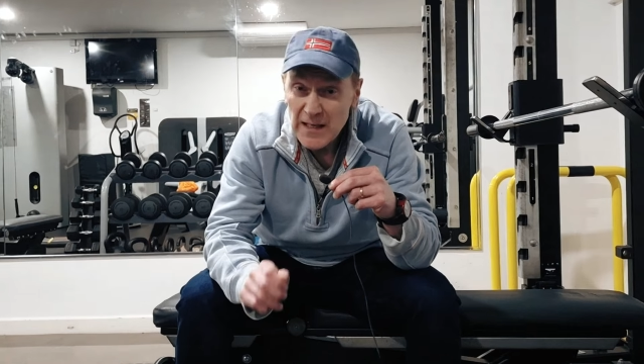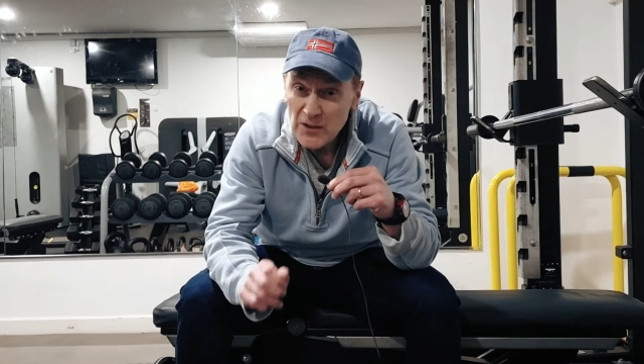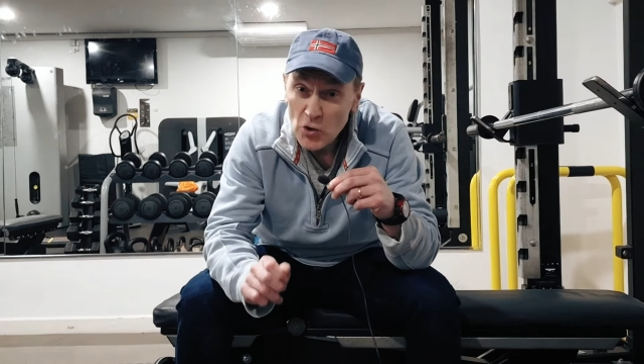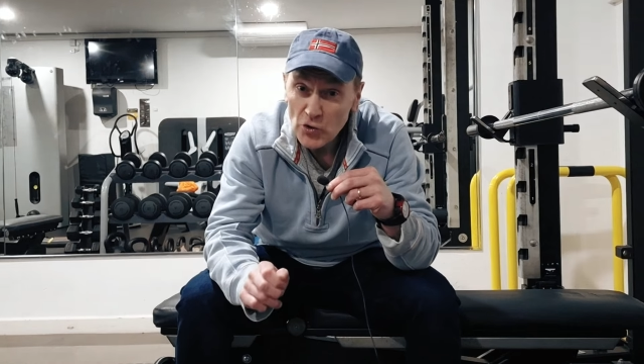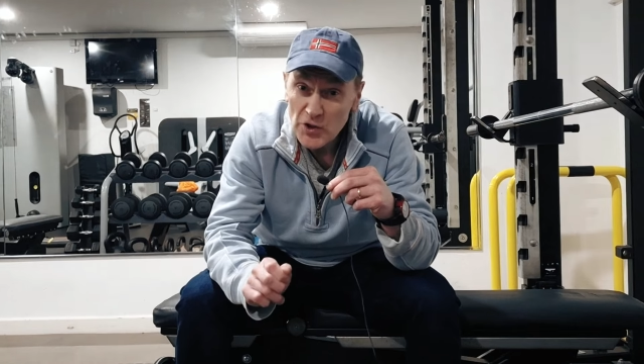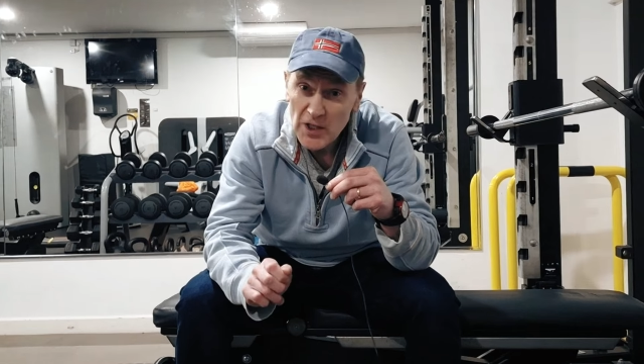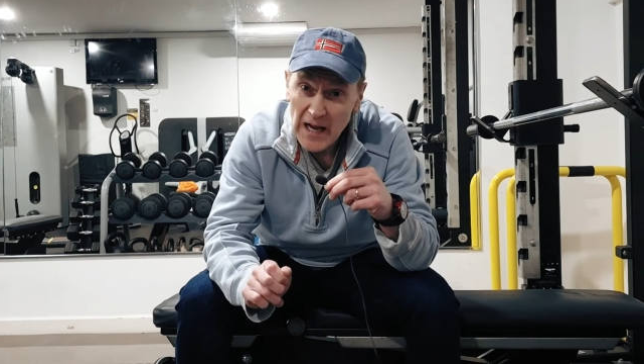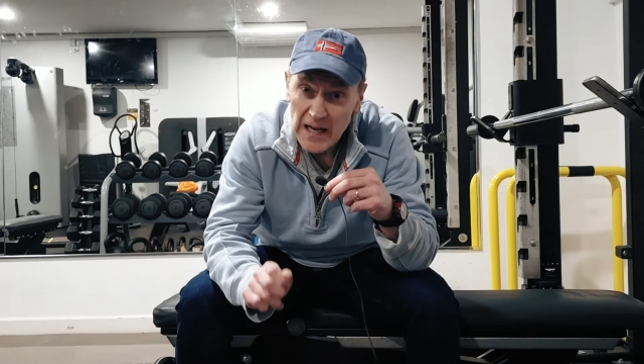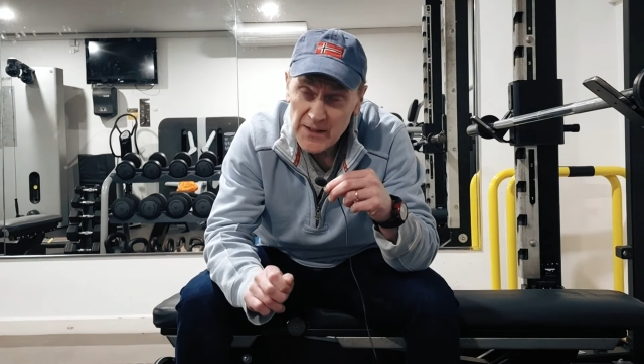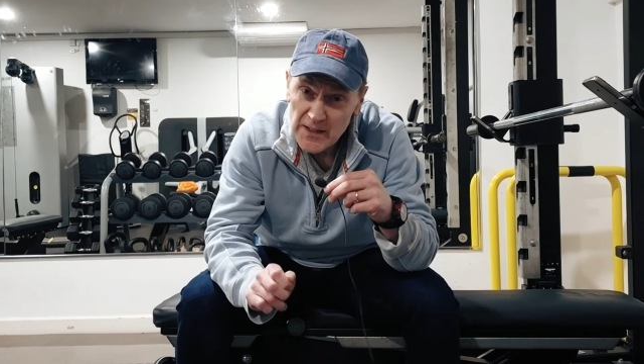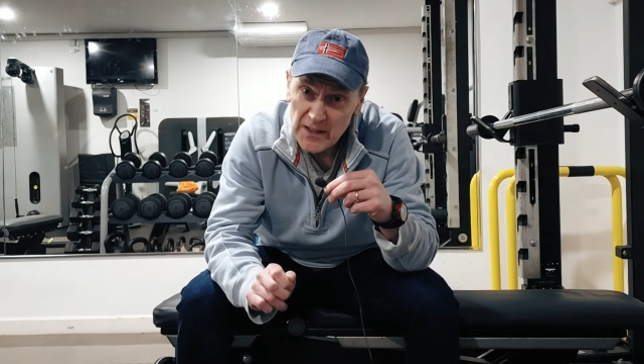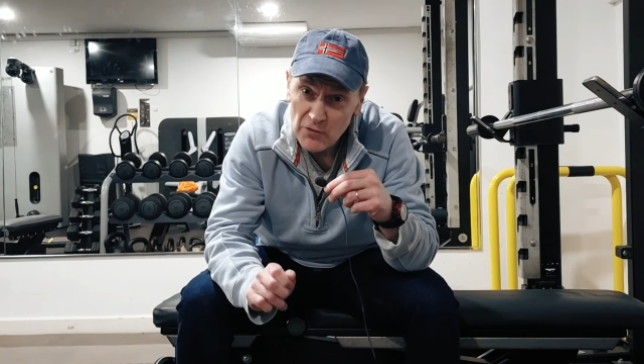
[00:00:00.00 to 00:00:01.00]
Now, Dr.
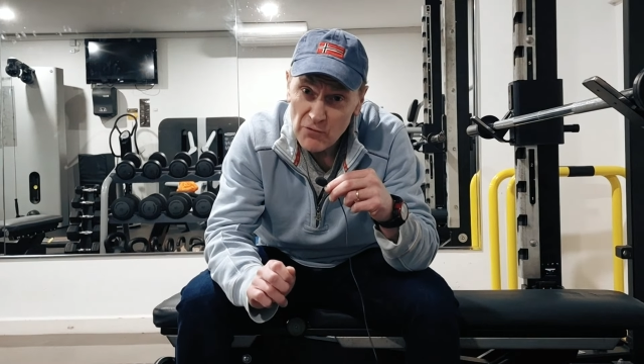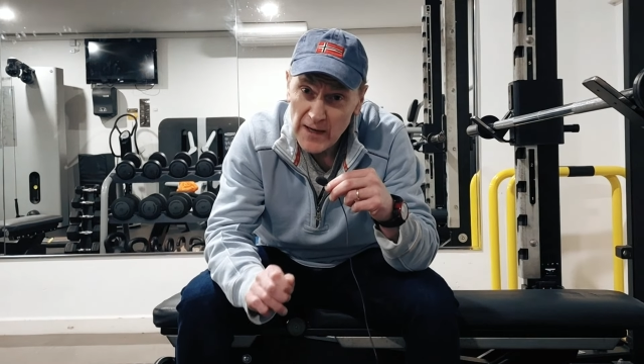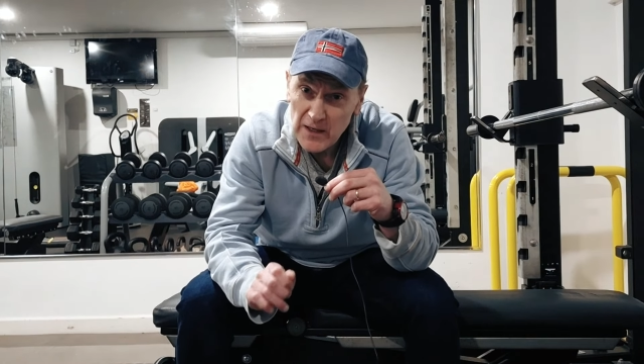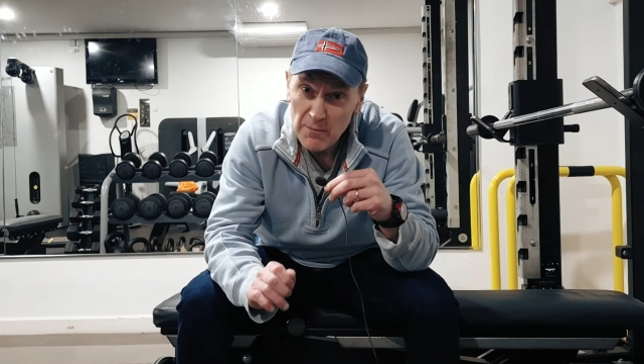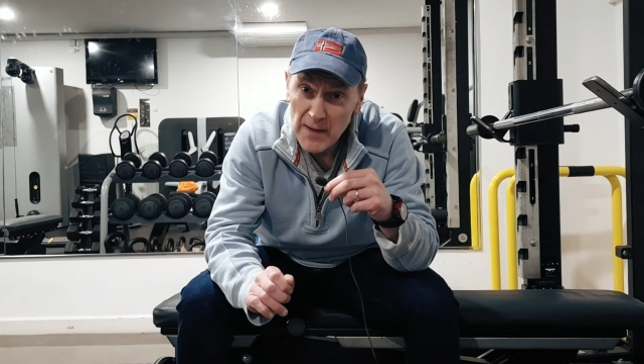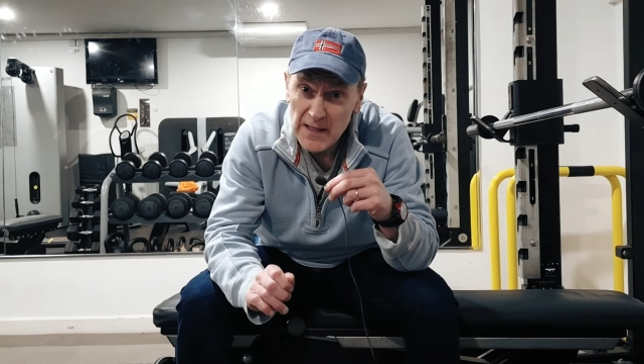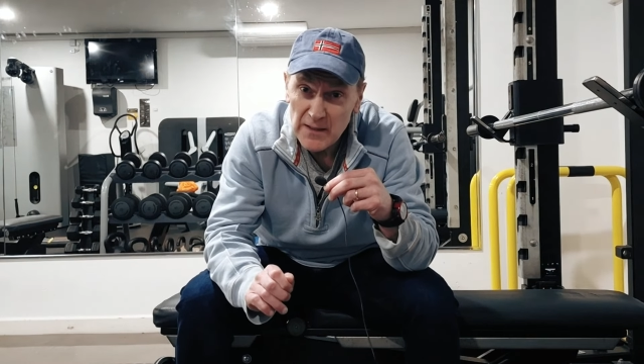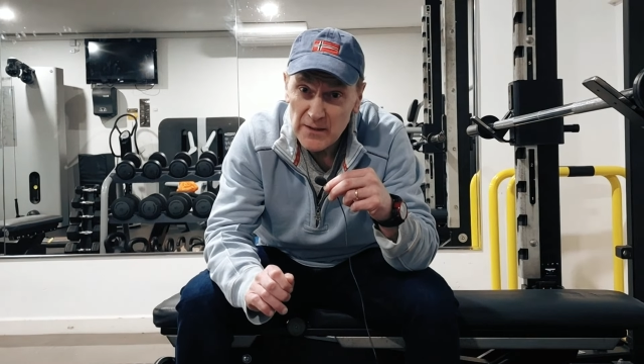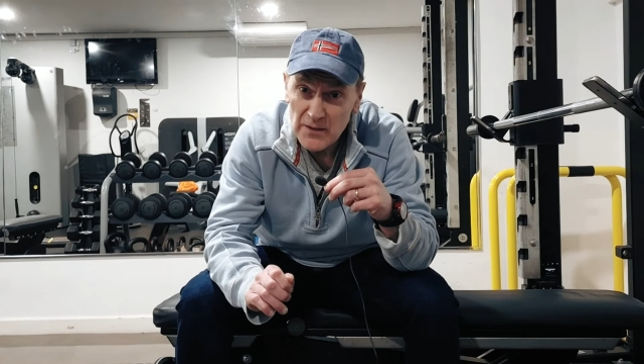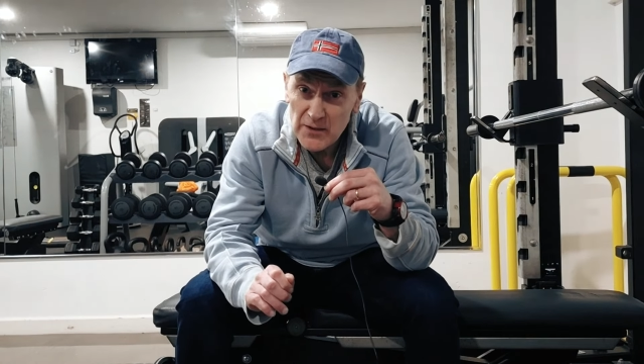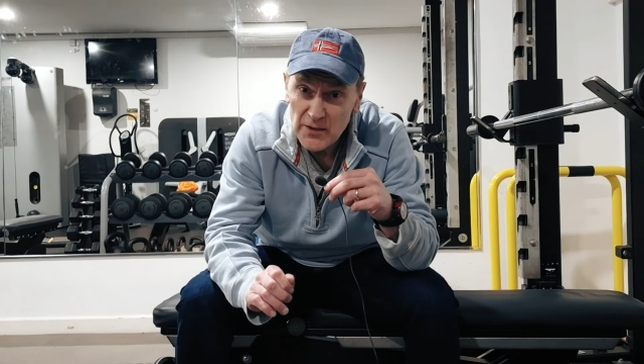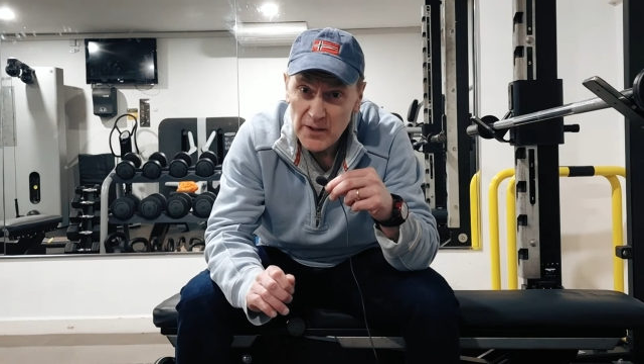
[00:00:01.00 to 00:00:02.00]
Attia
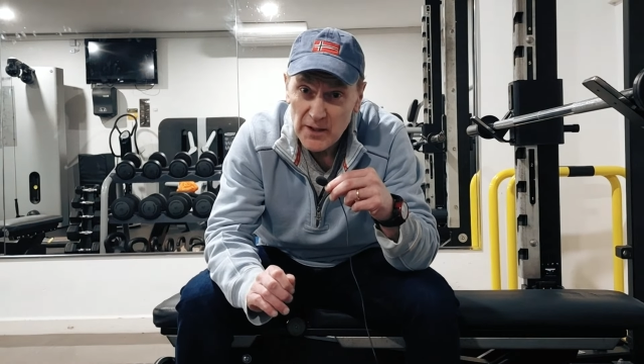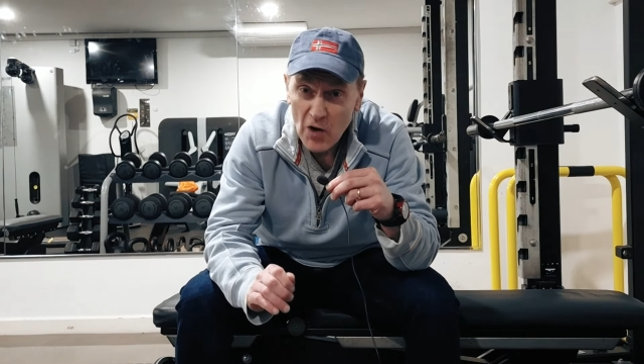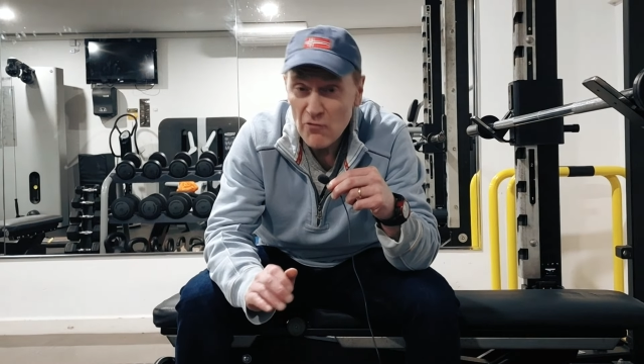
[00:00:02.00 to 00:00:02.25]
recommends